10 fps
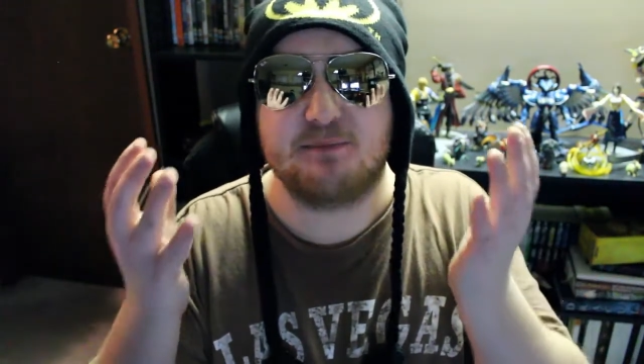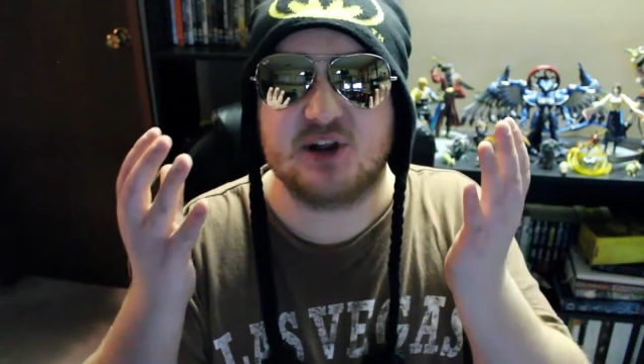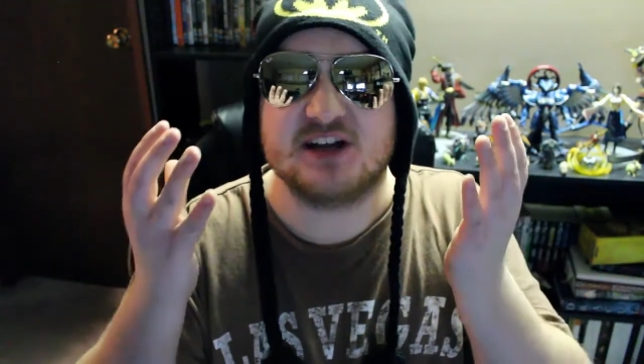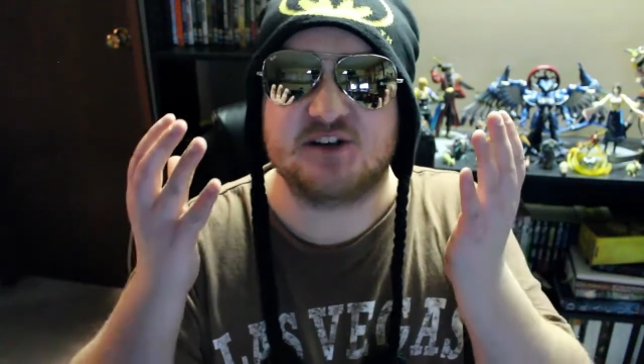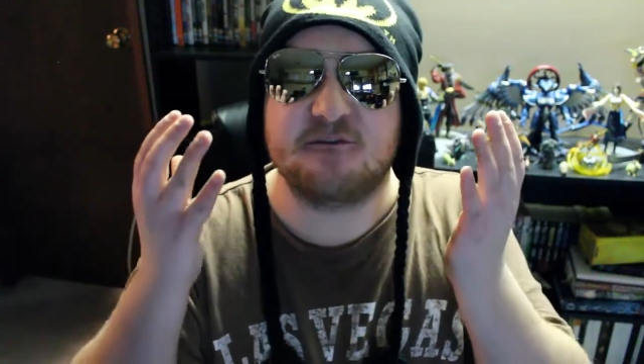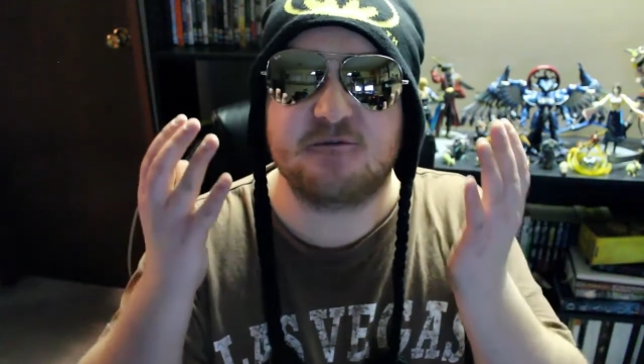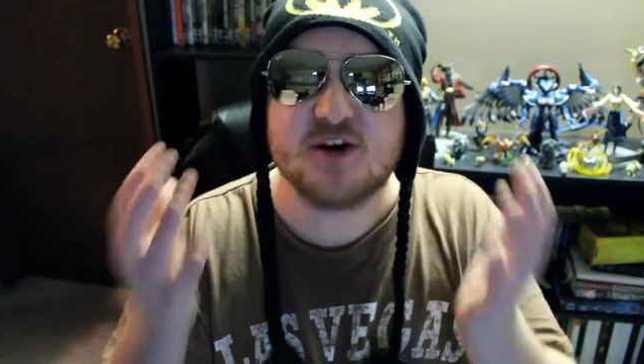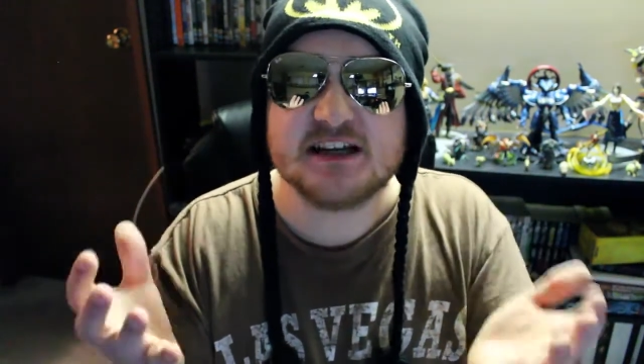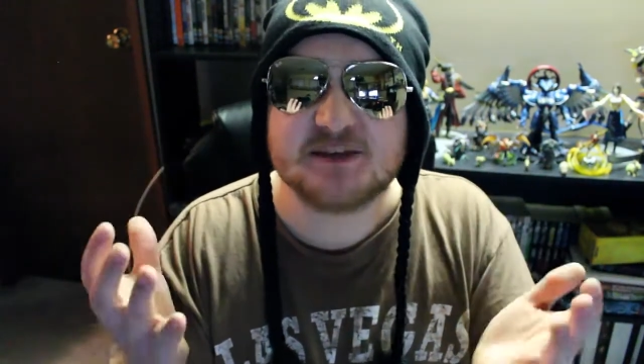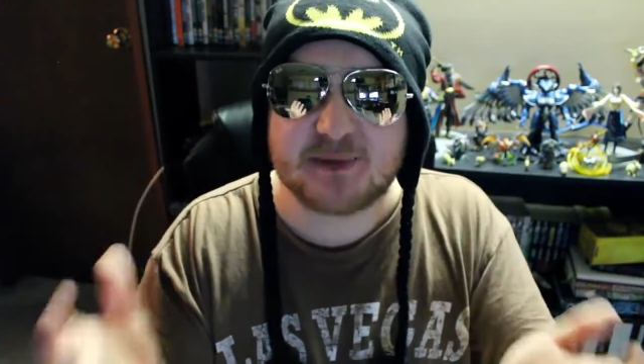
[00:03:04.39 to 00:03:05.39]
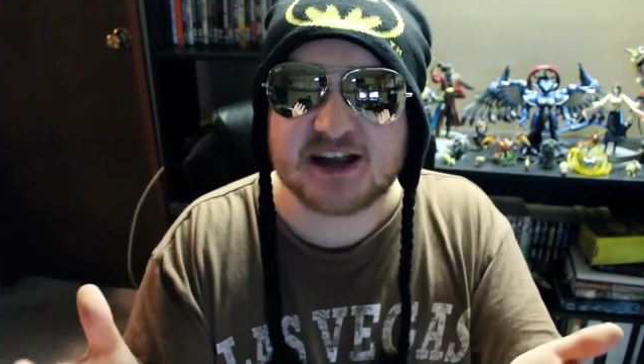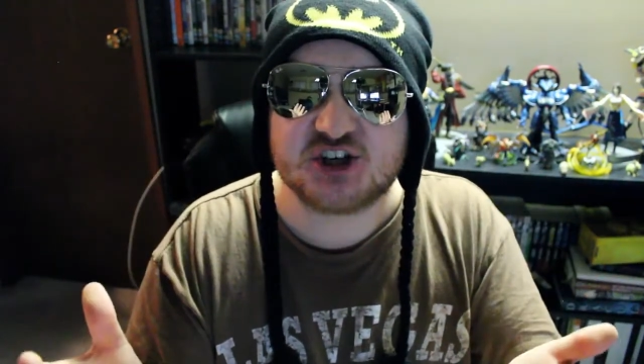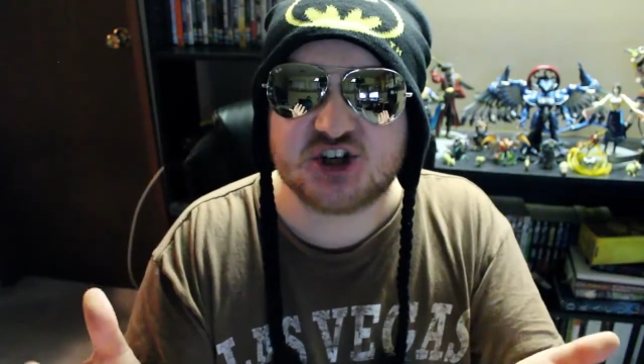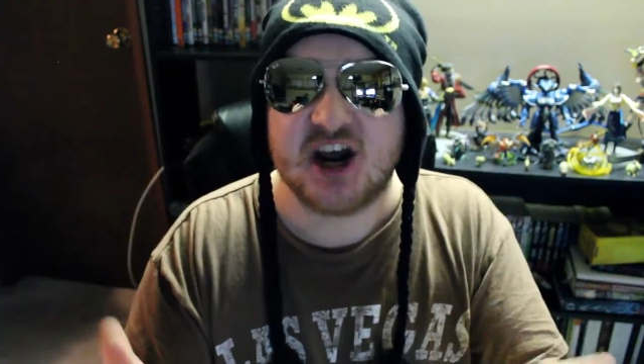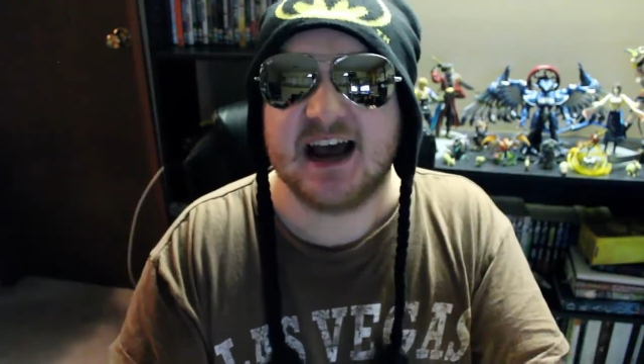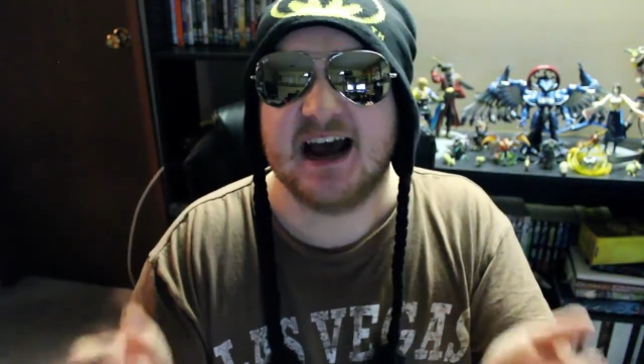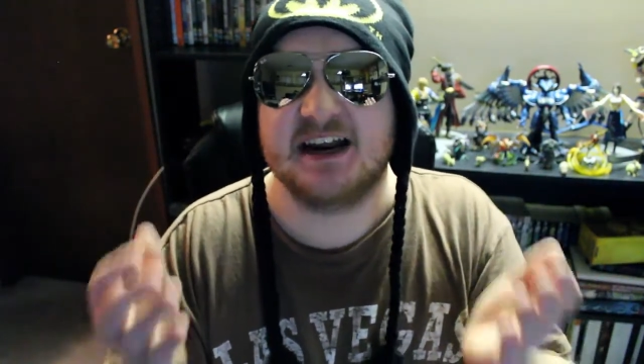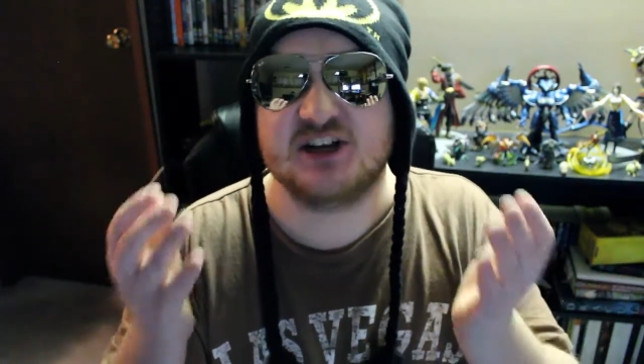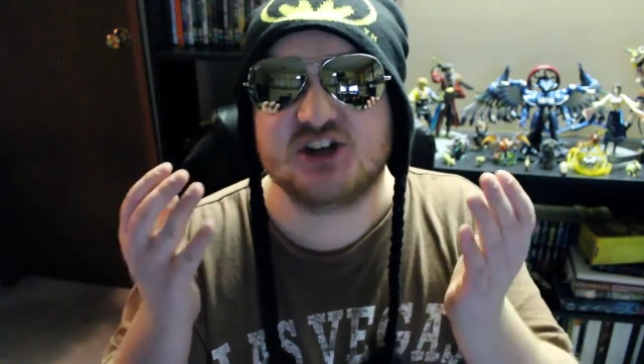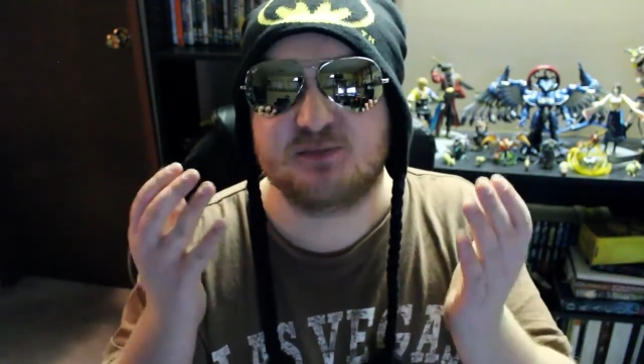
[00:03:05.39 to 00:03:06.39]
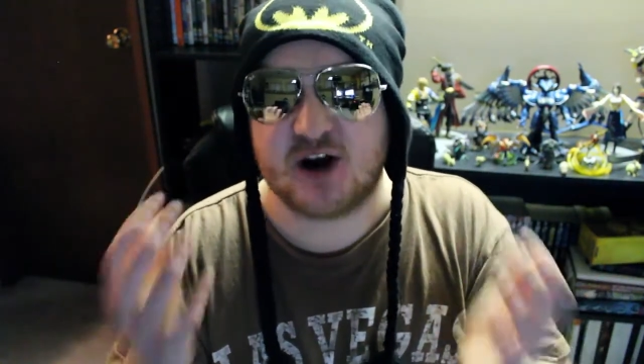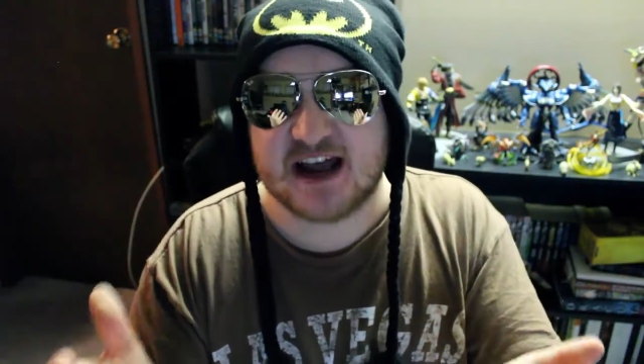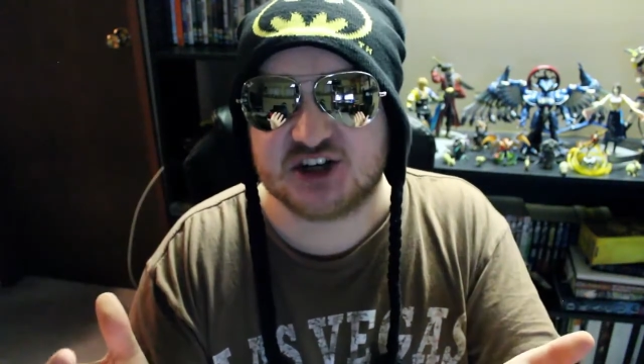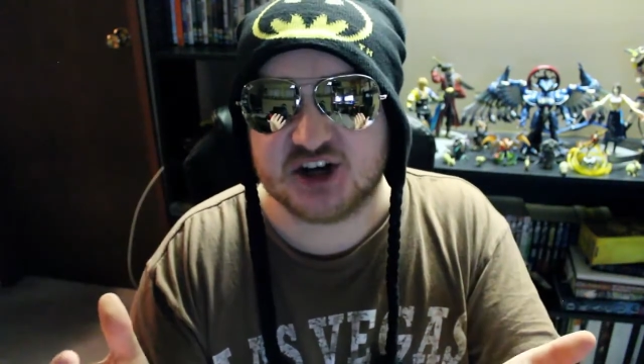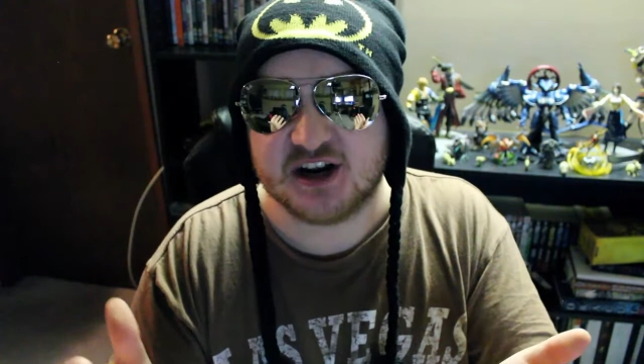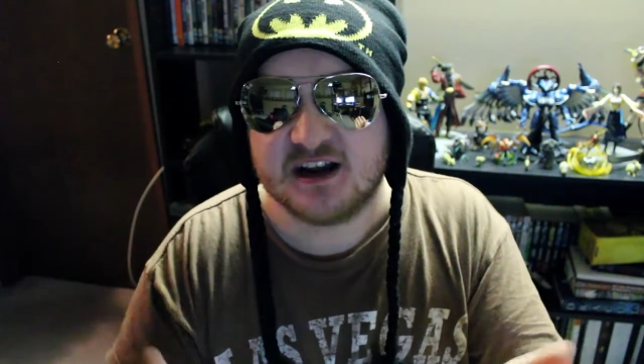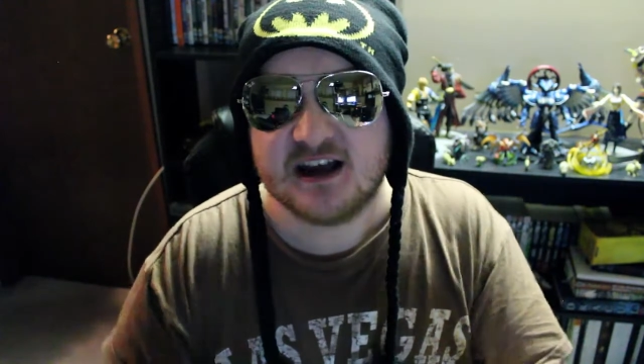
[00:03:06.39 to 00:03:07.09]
place of free speech and expression.